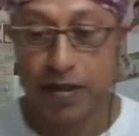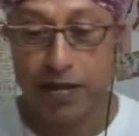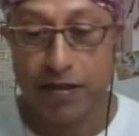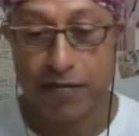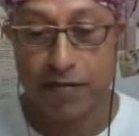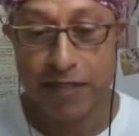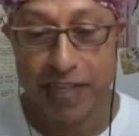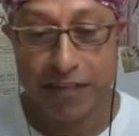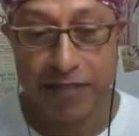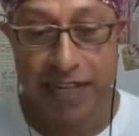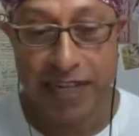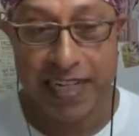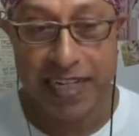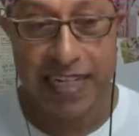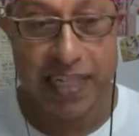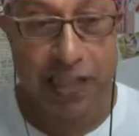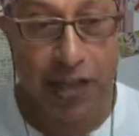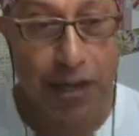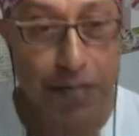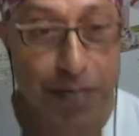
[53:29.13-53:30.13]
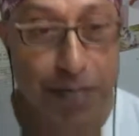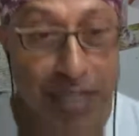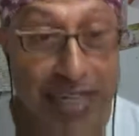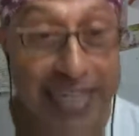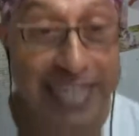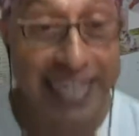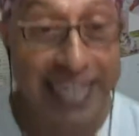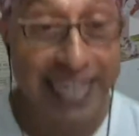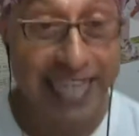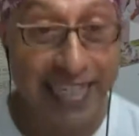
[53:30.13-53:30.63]
when it comes,
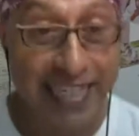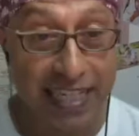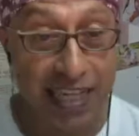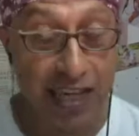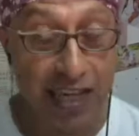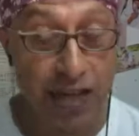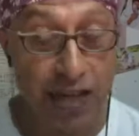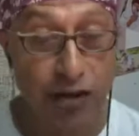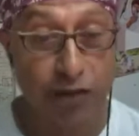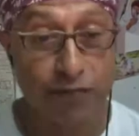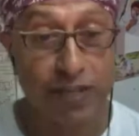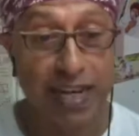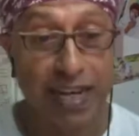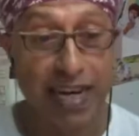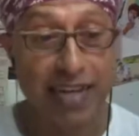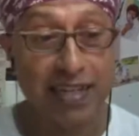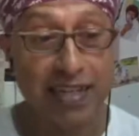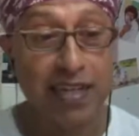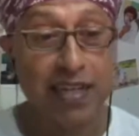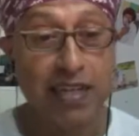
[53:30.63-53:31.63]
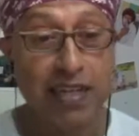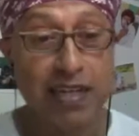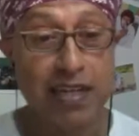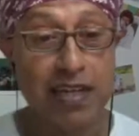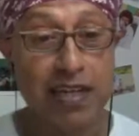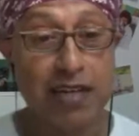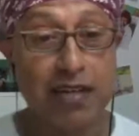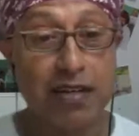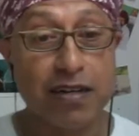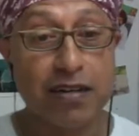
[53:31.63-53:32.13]
it takes care of that.
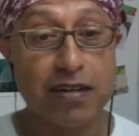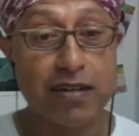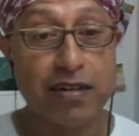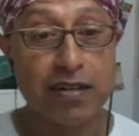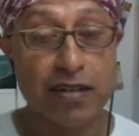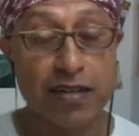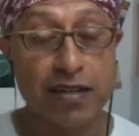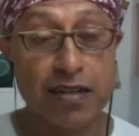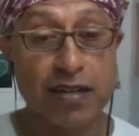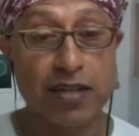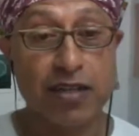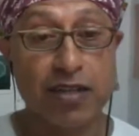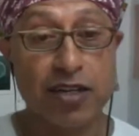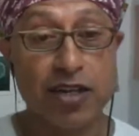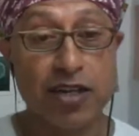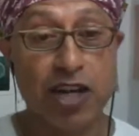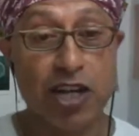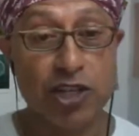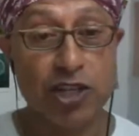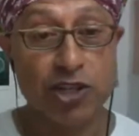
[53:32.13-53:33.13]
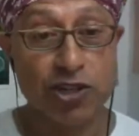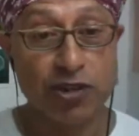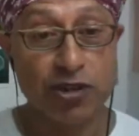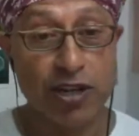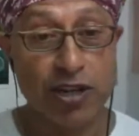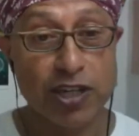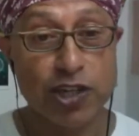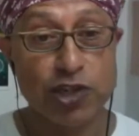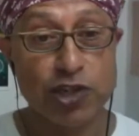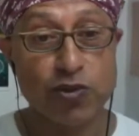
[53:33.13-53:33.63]
The
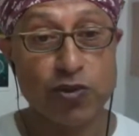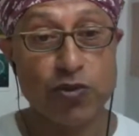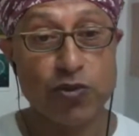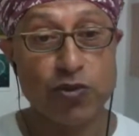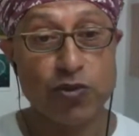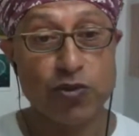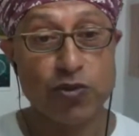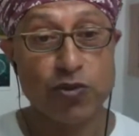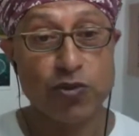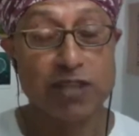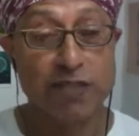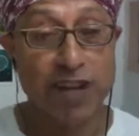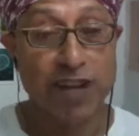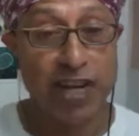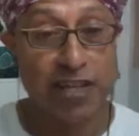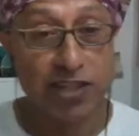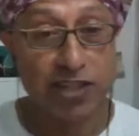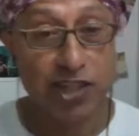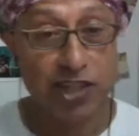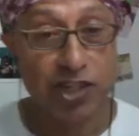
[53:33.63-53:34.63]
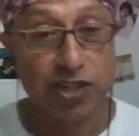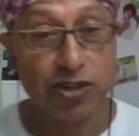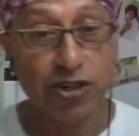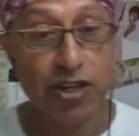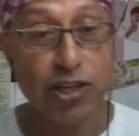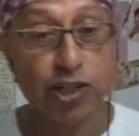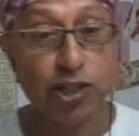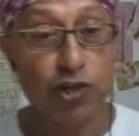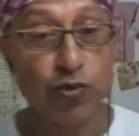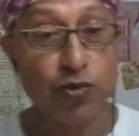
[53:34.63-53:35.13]
cultural issue, the
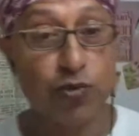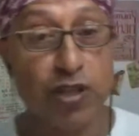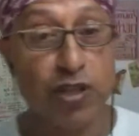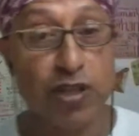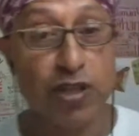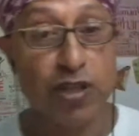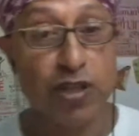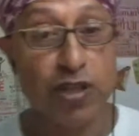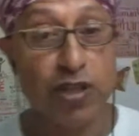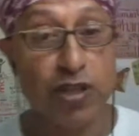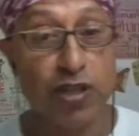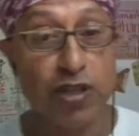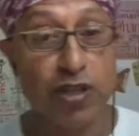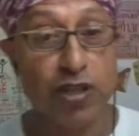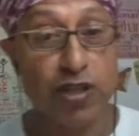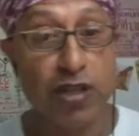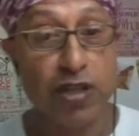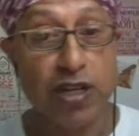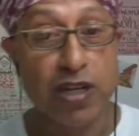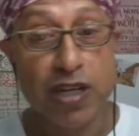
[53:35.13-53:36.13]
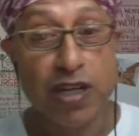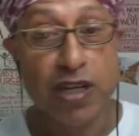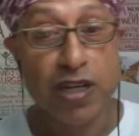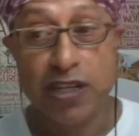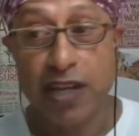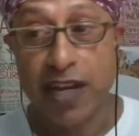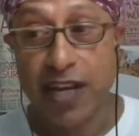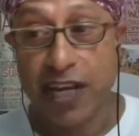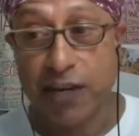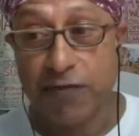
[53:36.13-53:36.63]
civilizational issue, the
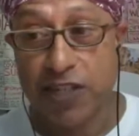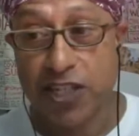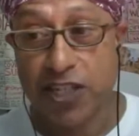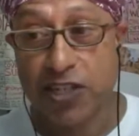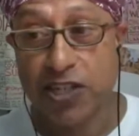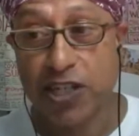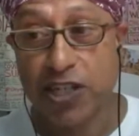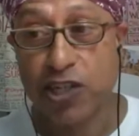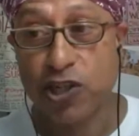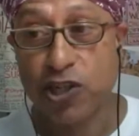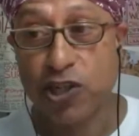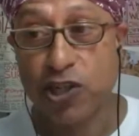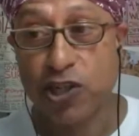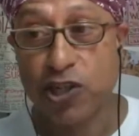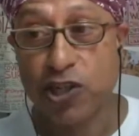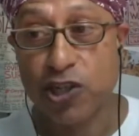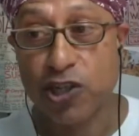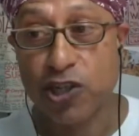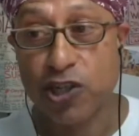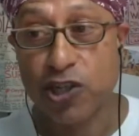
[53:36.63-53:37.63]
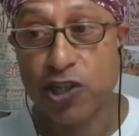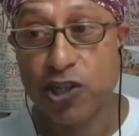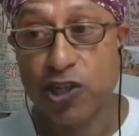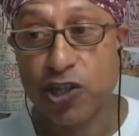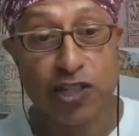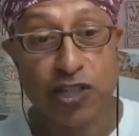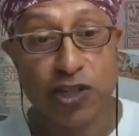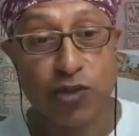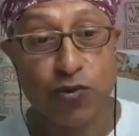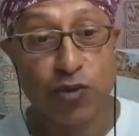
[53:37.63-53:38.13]
linguistic issue, the
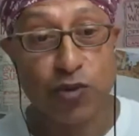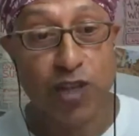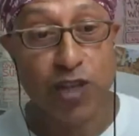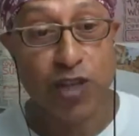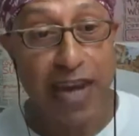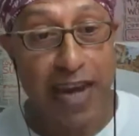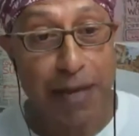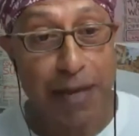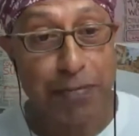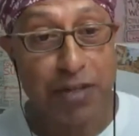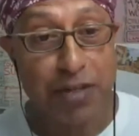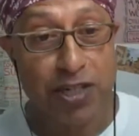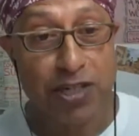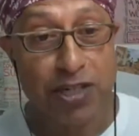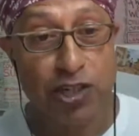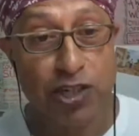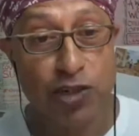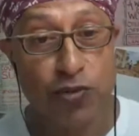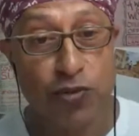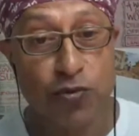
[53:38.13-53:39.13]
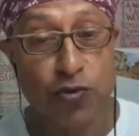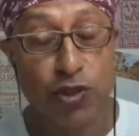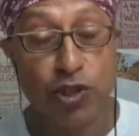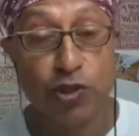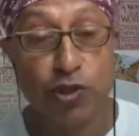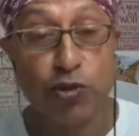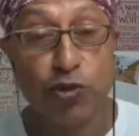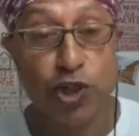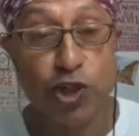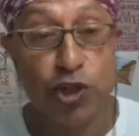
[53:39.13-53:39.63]
practice issue, the habit issue,
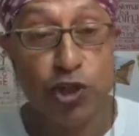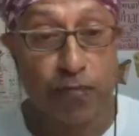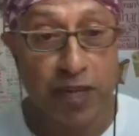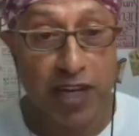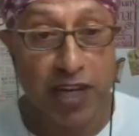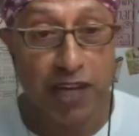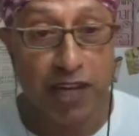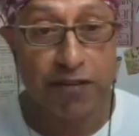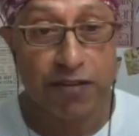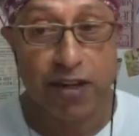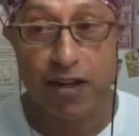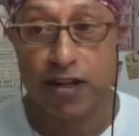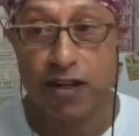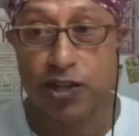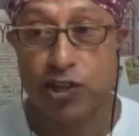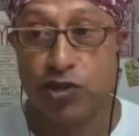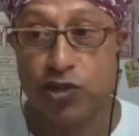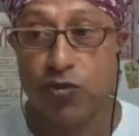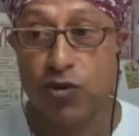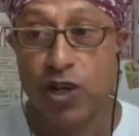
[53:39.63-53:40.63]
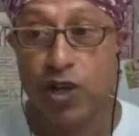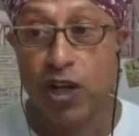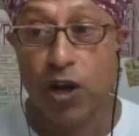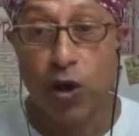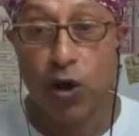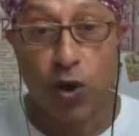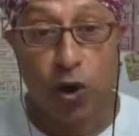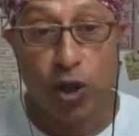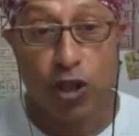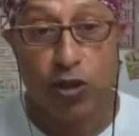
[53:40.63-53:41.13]
the socio-behavioral issue,
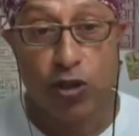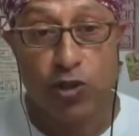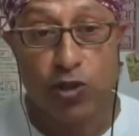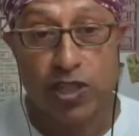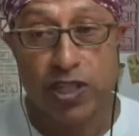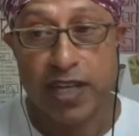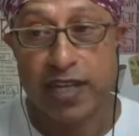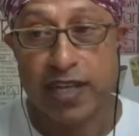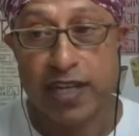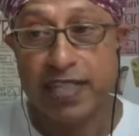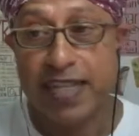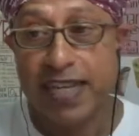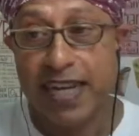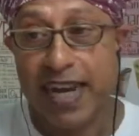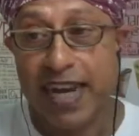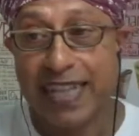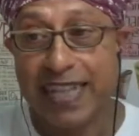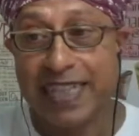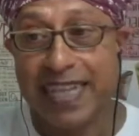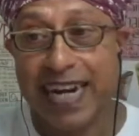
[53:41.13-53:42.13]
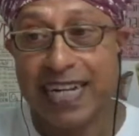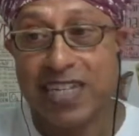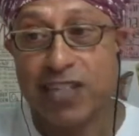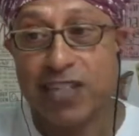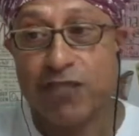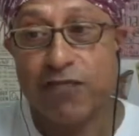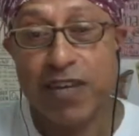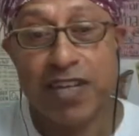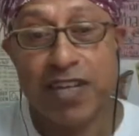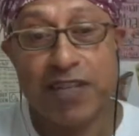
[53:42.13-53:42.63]
all those things. And that
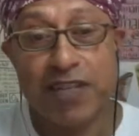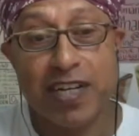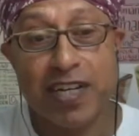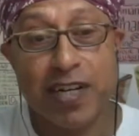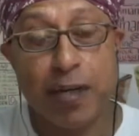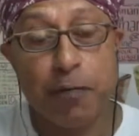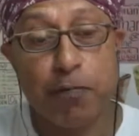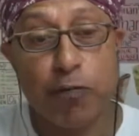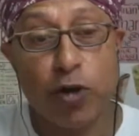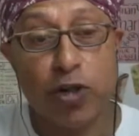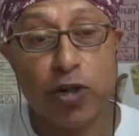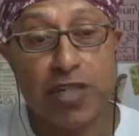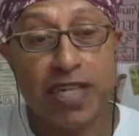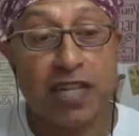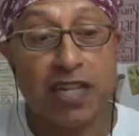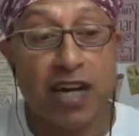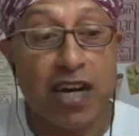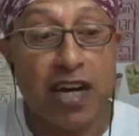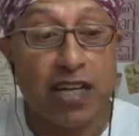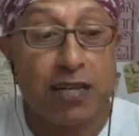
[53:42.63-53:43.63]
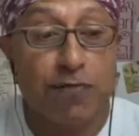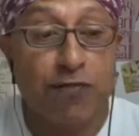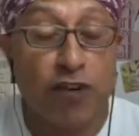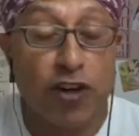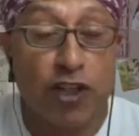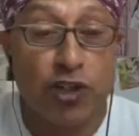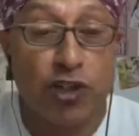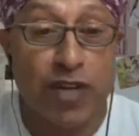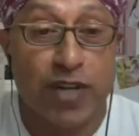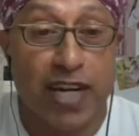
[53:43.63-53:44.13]
is very, very important.
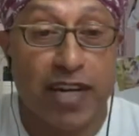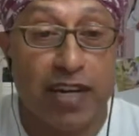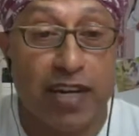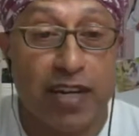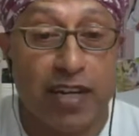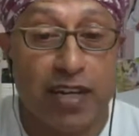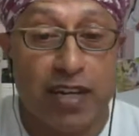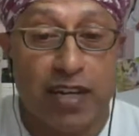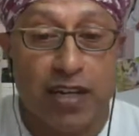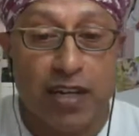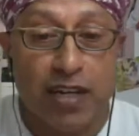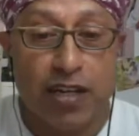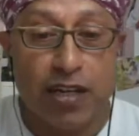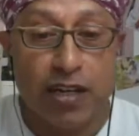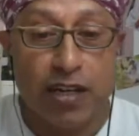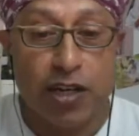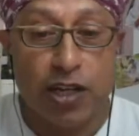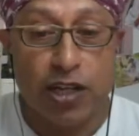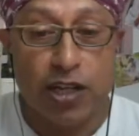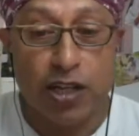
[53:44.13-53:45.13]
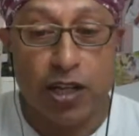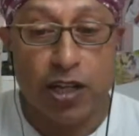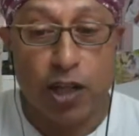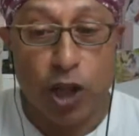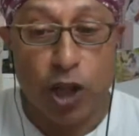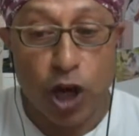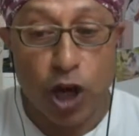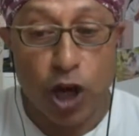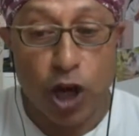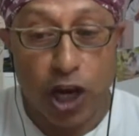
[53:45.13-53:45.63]
Unfortunately, the
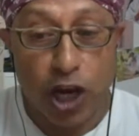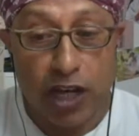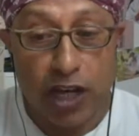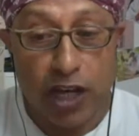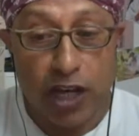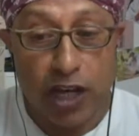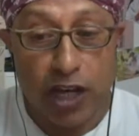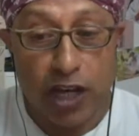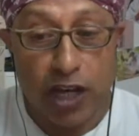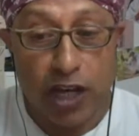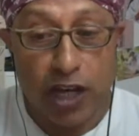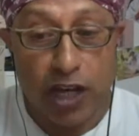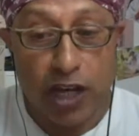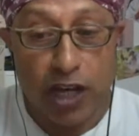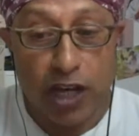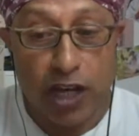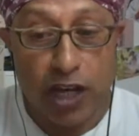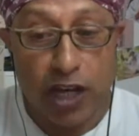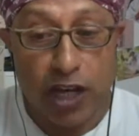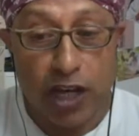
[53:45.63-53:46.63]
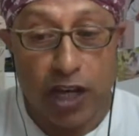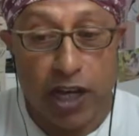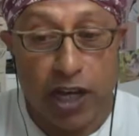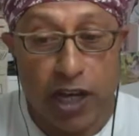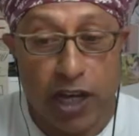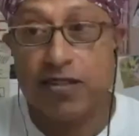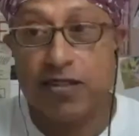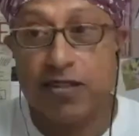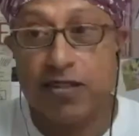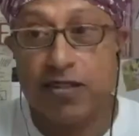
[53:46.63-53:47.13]
lawyers and the
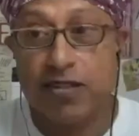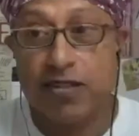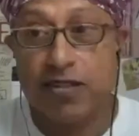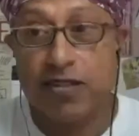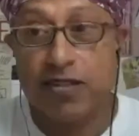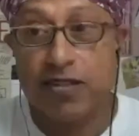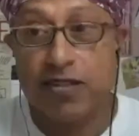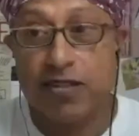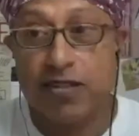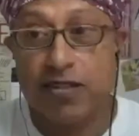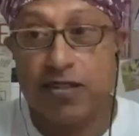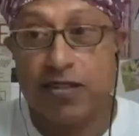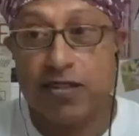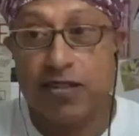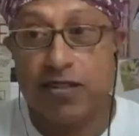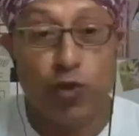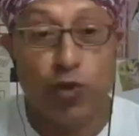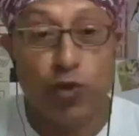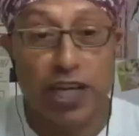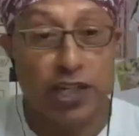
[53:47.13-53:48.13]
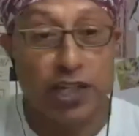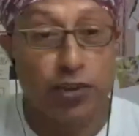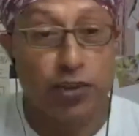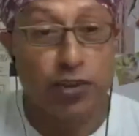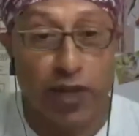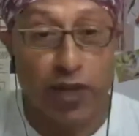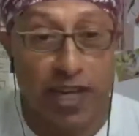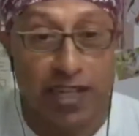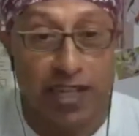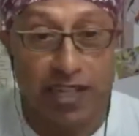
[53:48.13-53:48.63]
writers are too
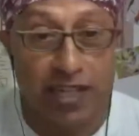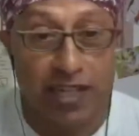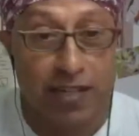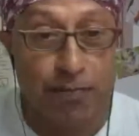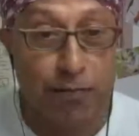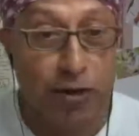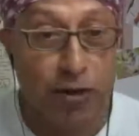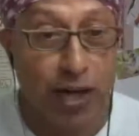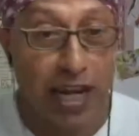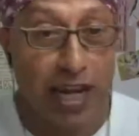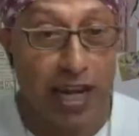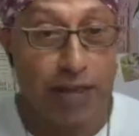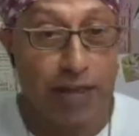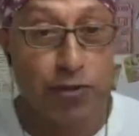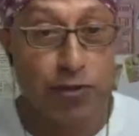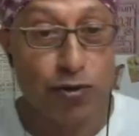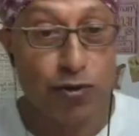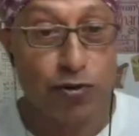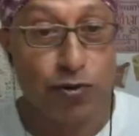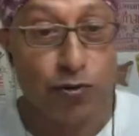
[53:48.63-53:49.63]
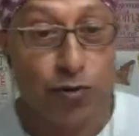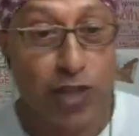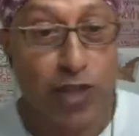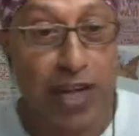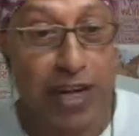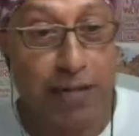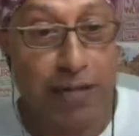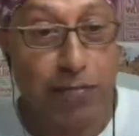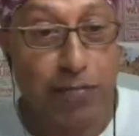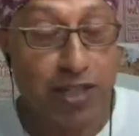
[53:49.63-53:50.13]
educated perhaps to
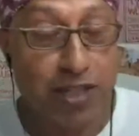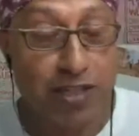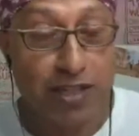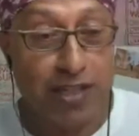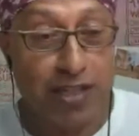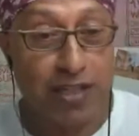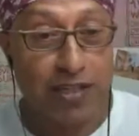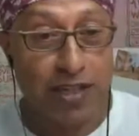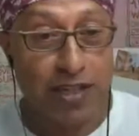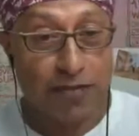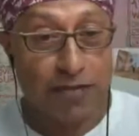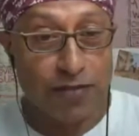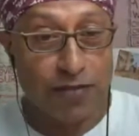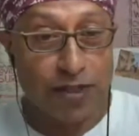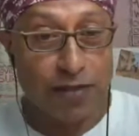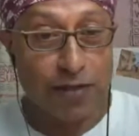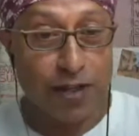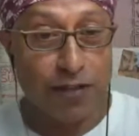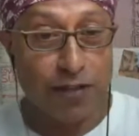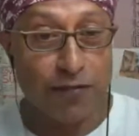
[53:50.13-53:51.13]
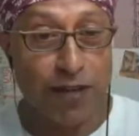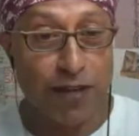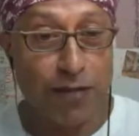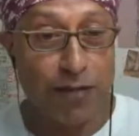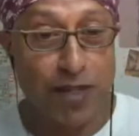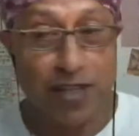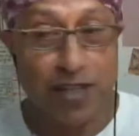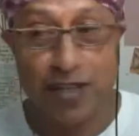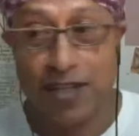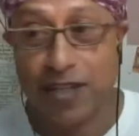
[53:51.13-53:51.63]
do that, but it
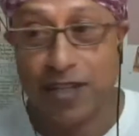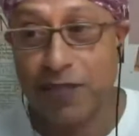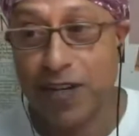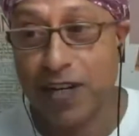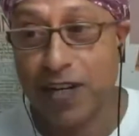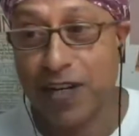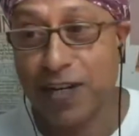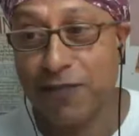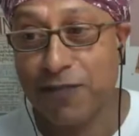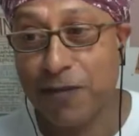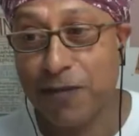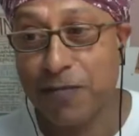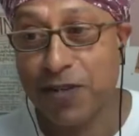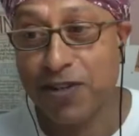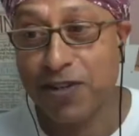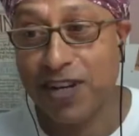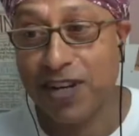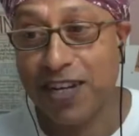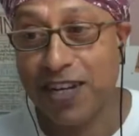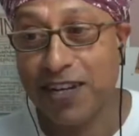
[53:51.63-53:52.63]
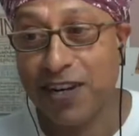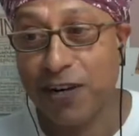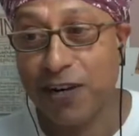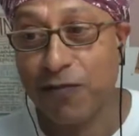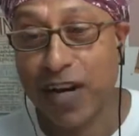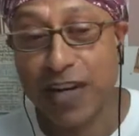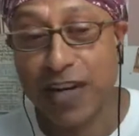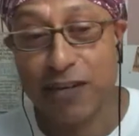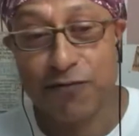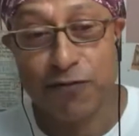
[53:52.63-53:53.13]
will be really
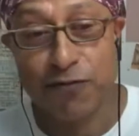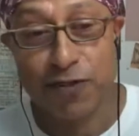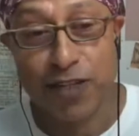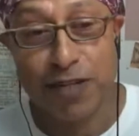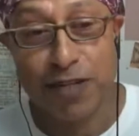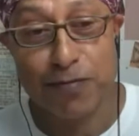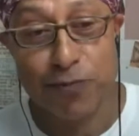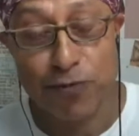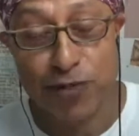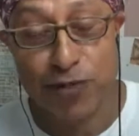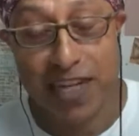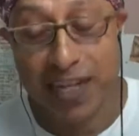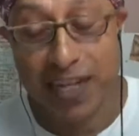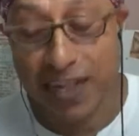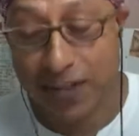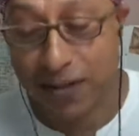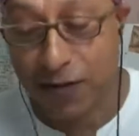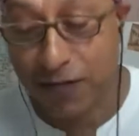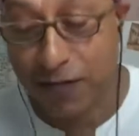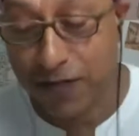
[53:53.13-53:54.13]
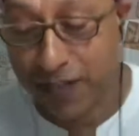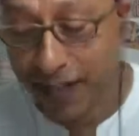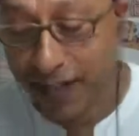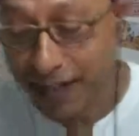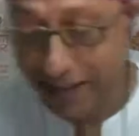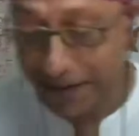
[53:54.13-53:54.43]
required for them to take care of that.